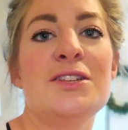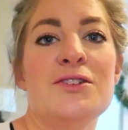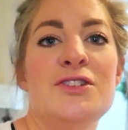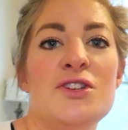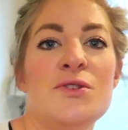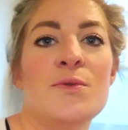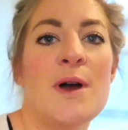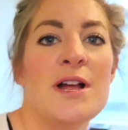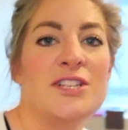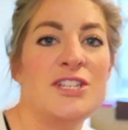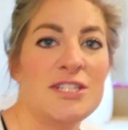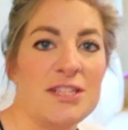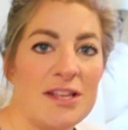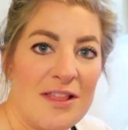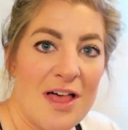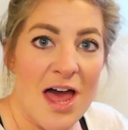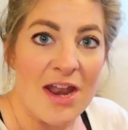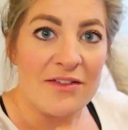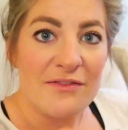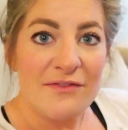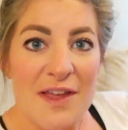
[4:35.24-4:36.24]
So she watches a
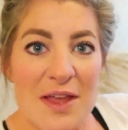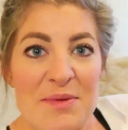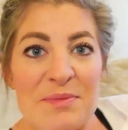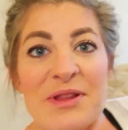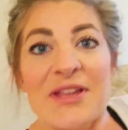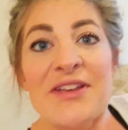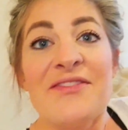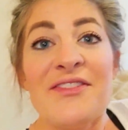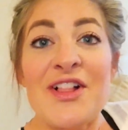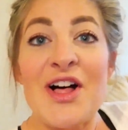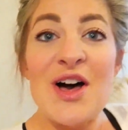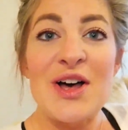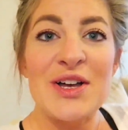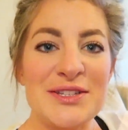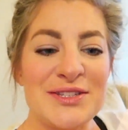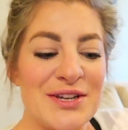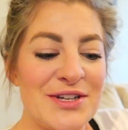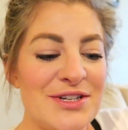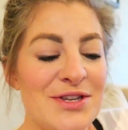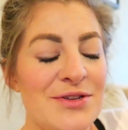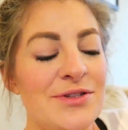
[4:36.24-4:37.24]
lot of family
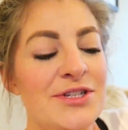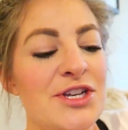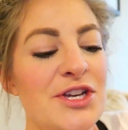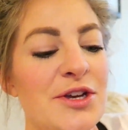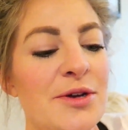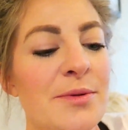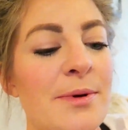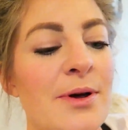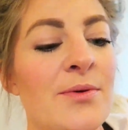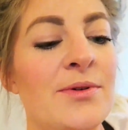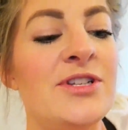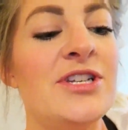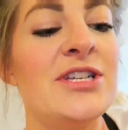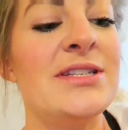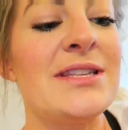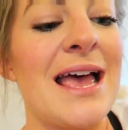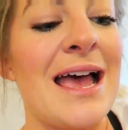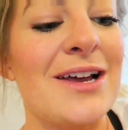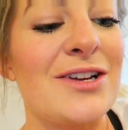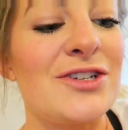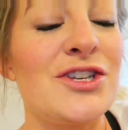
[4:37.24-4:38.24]
vlogs on YouTube, which
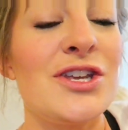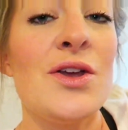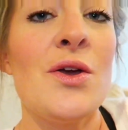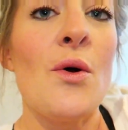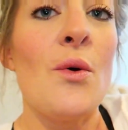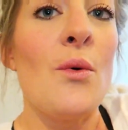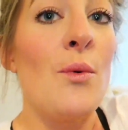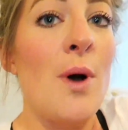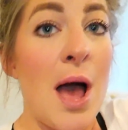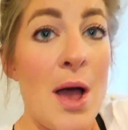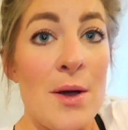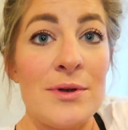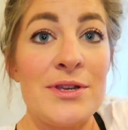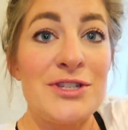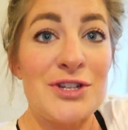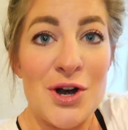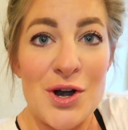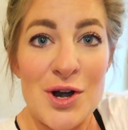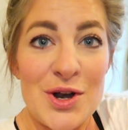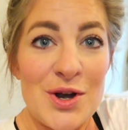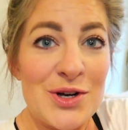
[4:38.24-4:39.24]
is actually why we
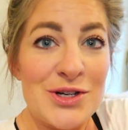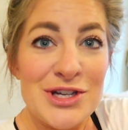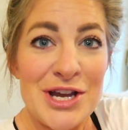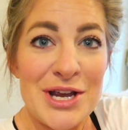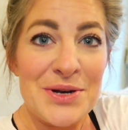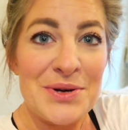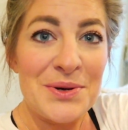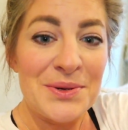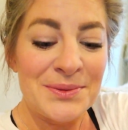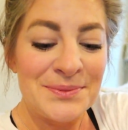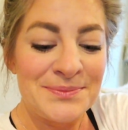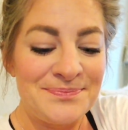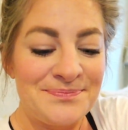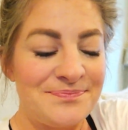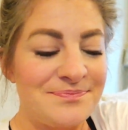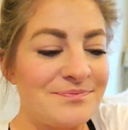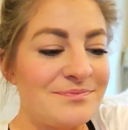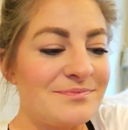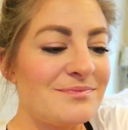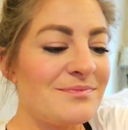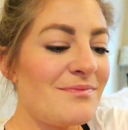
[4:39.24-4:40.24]
started our channel.
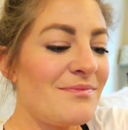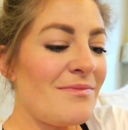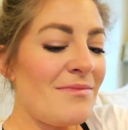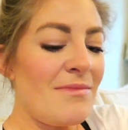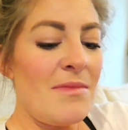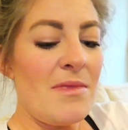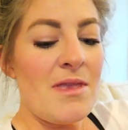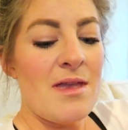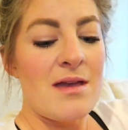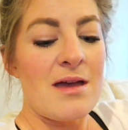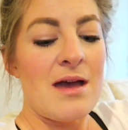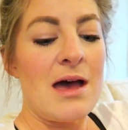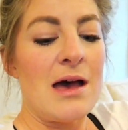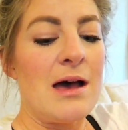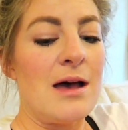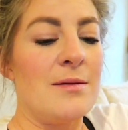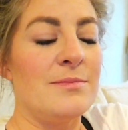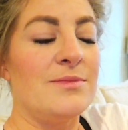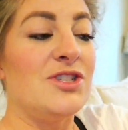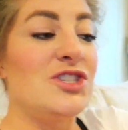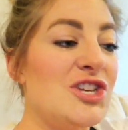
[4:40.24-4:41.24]

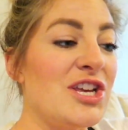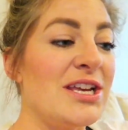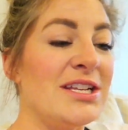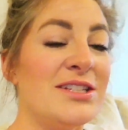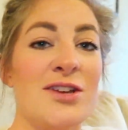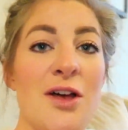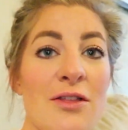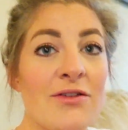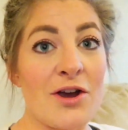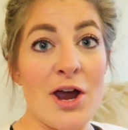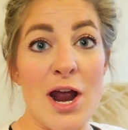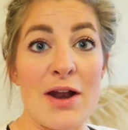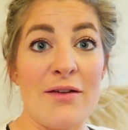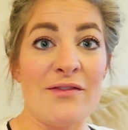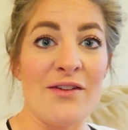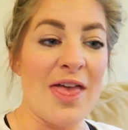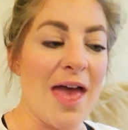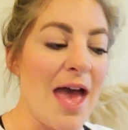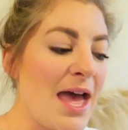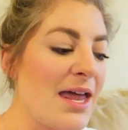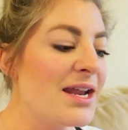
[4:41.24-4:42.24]
Um, she gets all the credit
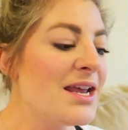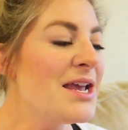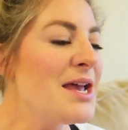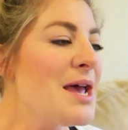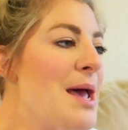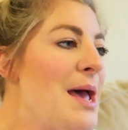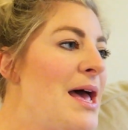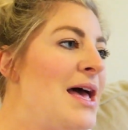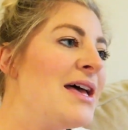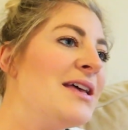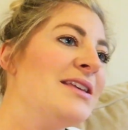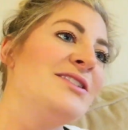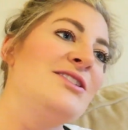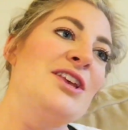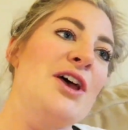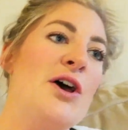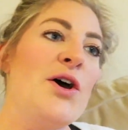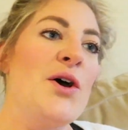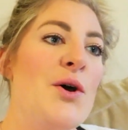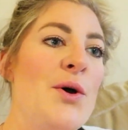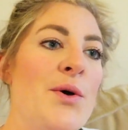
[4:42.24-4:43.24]
for that.
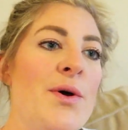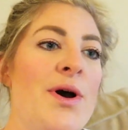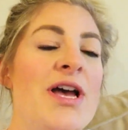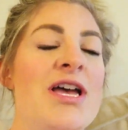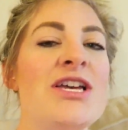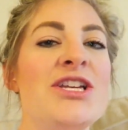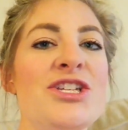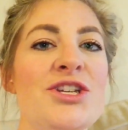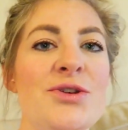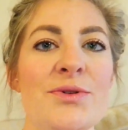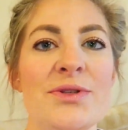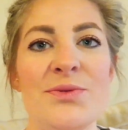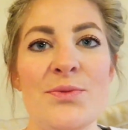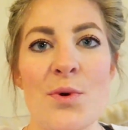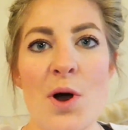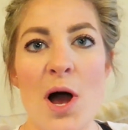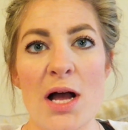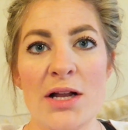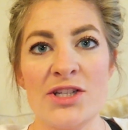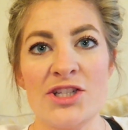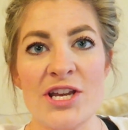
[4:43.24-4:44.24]
So she was
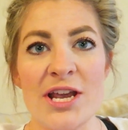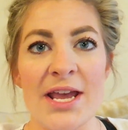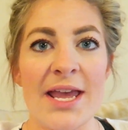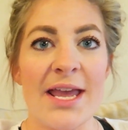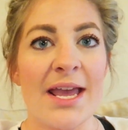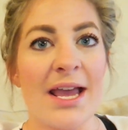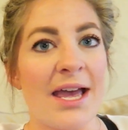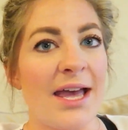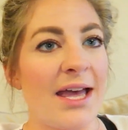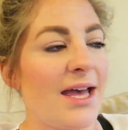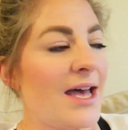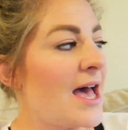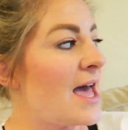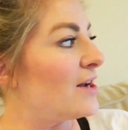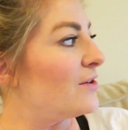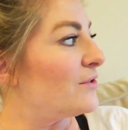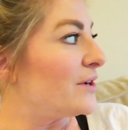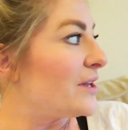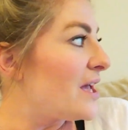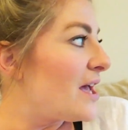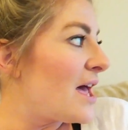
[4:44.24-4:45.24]
watching, I
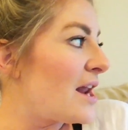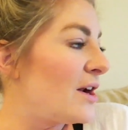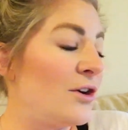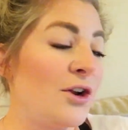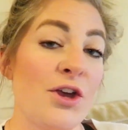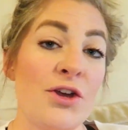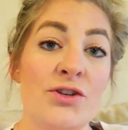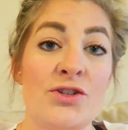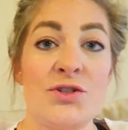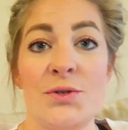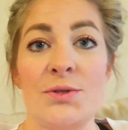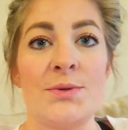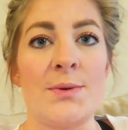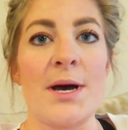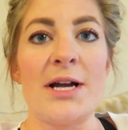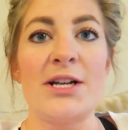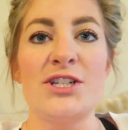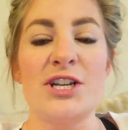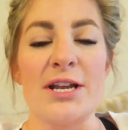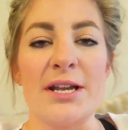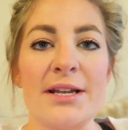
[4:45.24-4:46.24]
don't, I don't know who she was
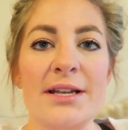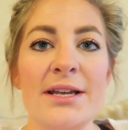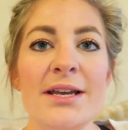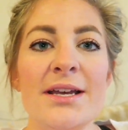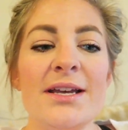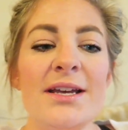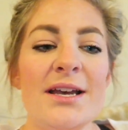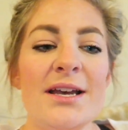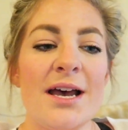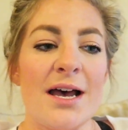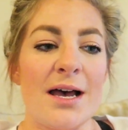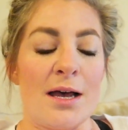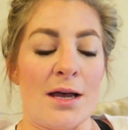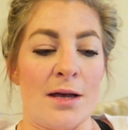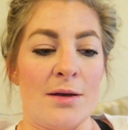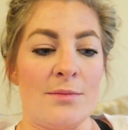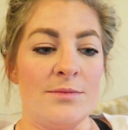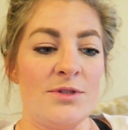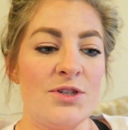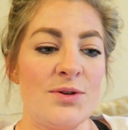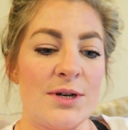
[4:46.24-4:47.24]
watching.
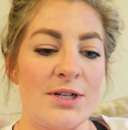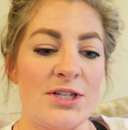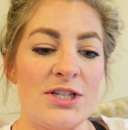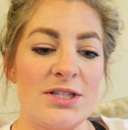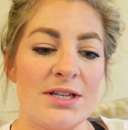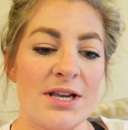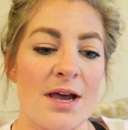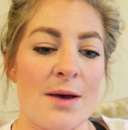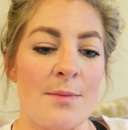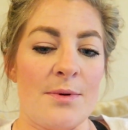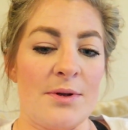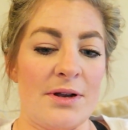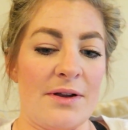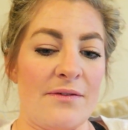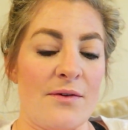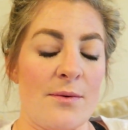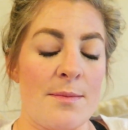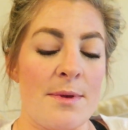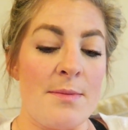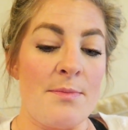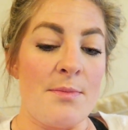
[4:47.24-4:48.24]
Um, she watches a couple of
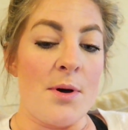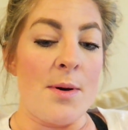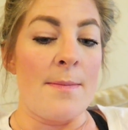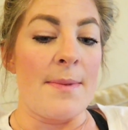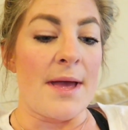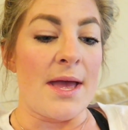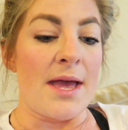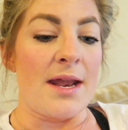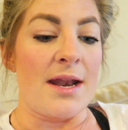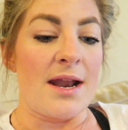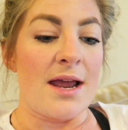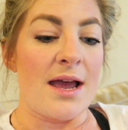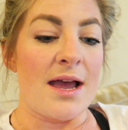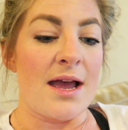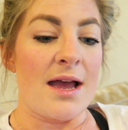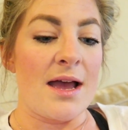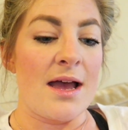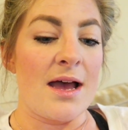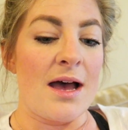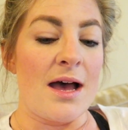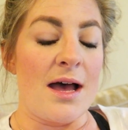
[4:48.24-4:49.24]
different people, but
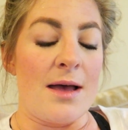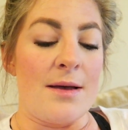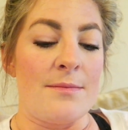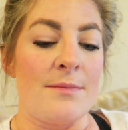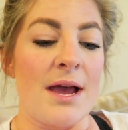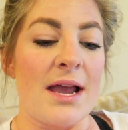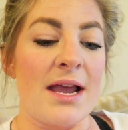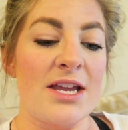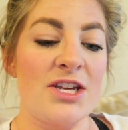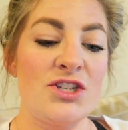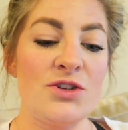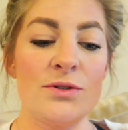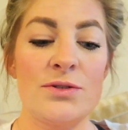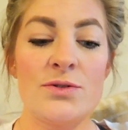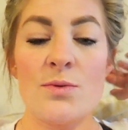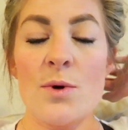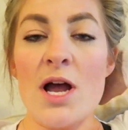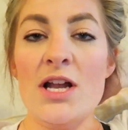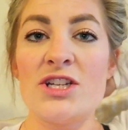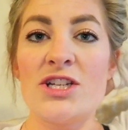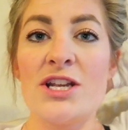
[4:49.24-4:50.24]
um, I guess she was
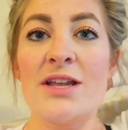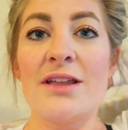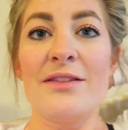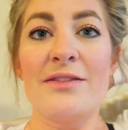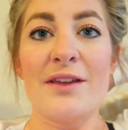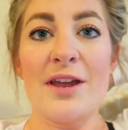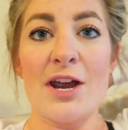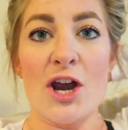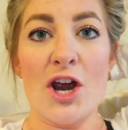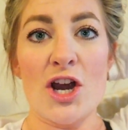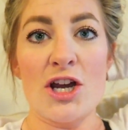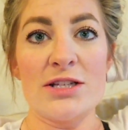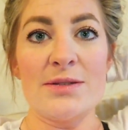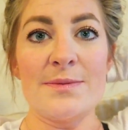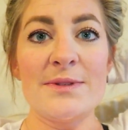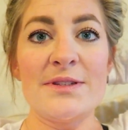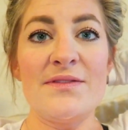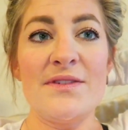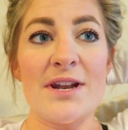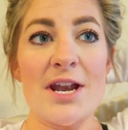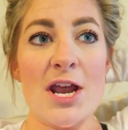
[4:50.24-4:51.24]
watching their
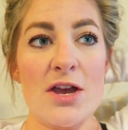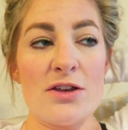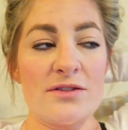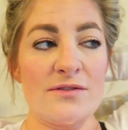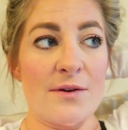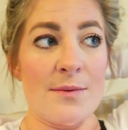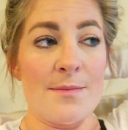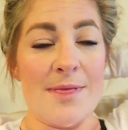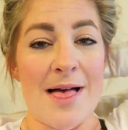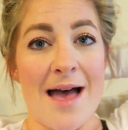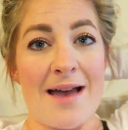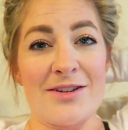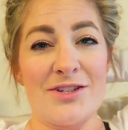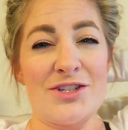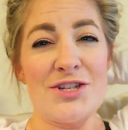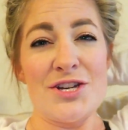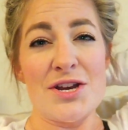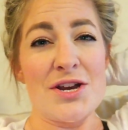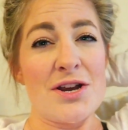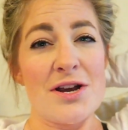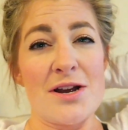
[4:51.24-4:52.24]
Christmas videos from
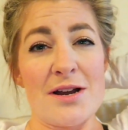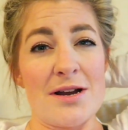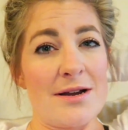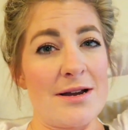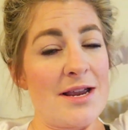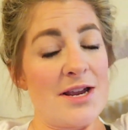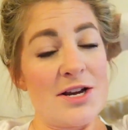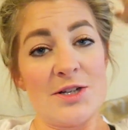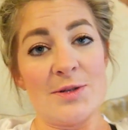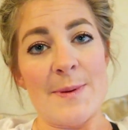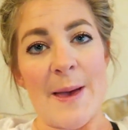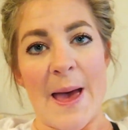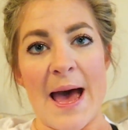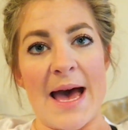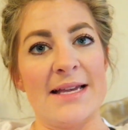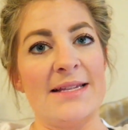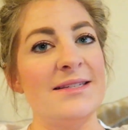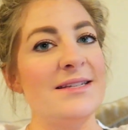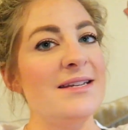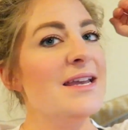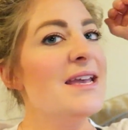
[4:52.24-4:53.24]
last year or years
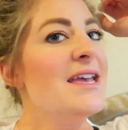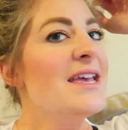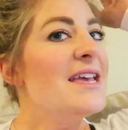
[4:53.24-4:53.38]
past.